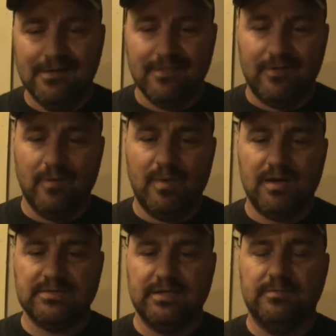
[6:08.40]
the
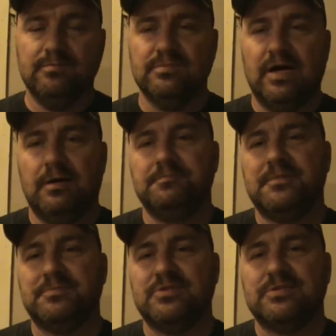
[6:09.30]
box at them. No,
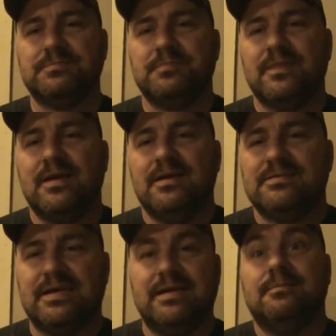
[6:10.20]
I'm serious.
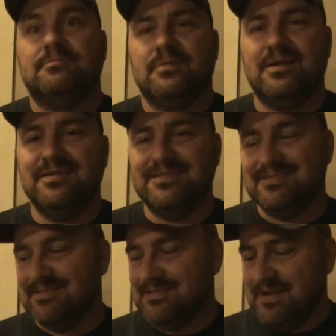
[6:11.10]
Just kidding.
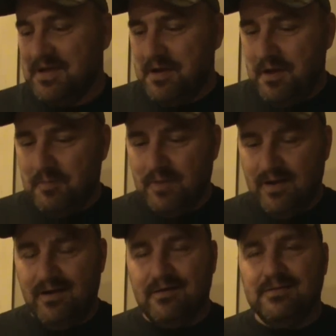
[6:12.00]

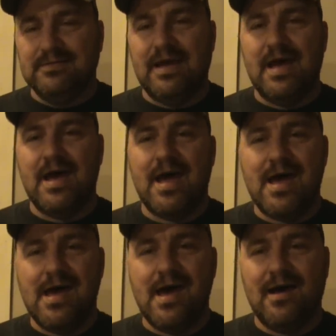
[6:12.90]
But,
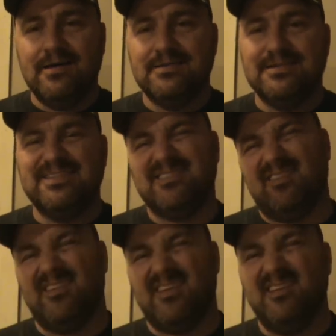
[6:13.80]
yeah. It's
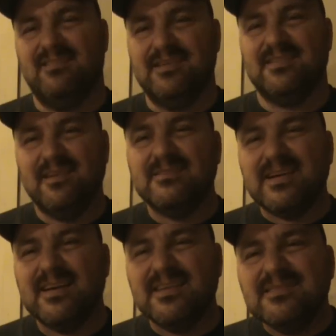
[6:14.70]
hard to deal with
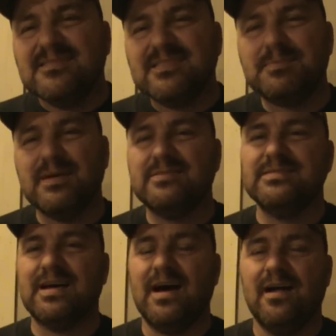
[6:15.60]
sometimes. Especially
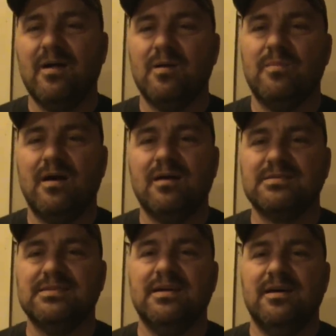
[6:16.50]
with a high dollar
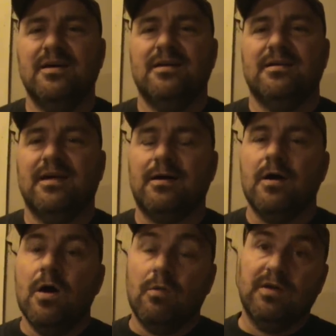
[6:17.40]
box. And like,
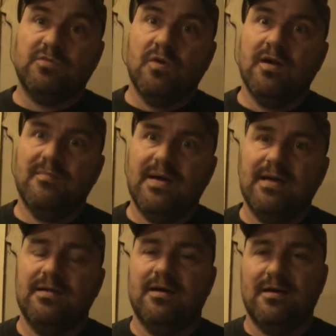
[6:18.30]
there's one of
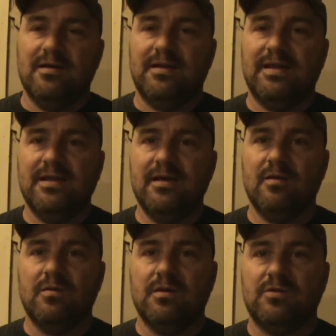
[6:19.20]
them did that
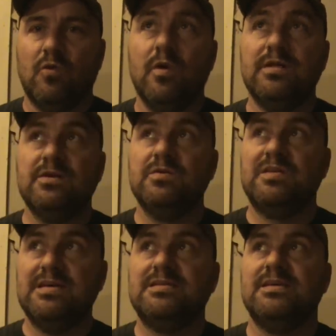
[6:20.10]
on a 22
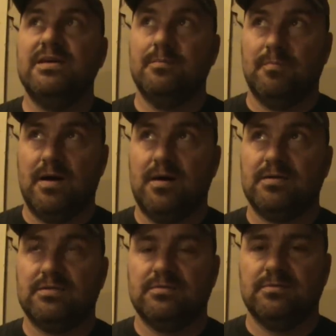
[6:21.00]
TCM
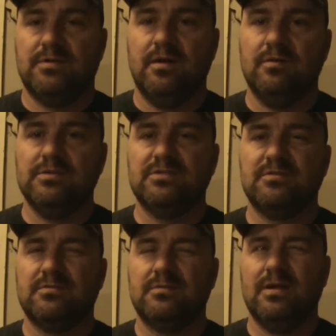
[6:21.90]
box. You know,
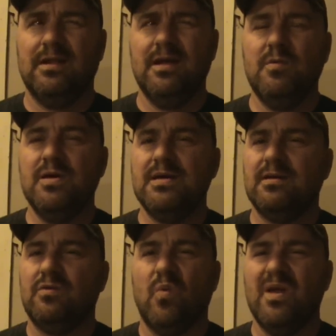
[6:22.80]
I think we
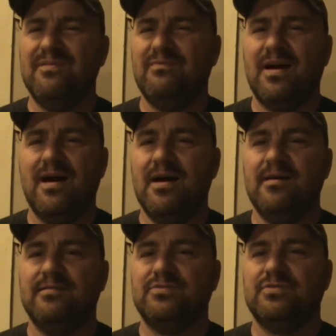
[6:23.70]
get
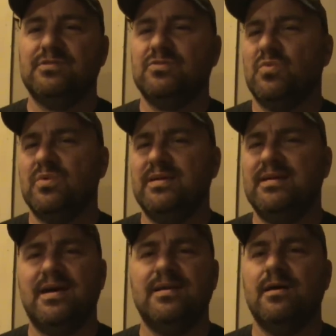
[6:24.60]
$25 to
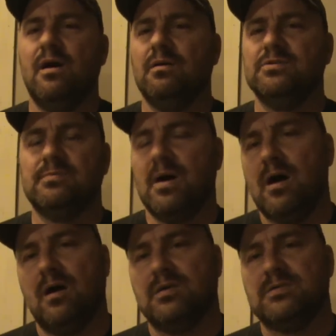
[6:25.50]
$28 a
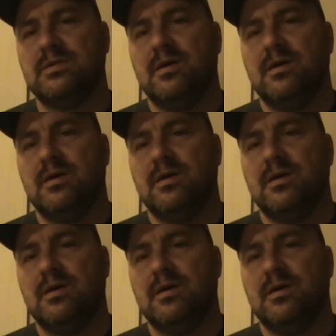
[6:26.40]
box.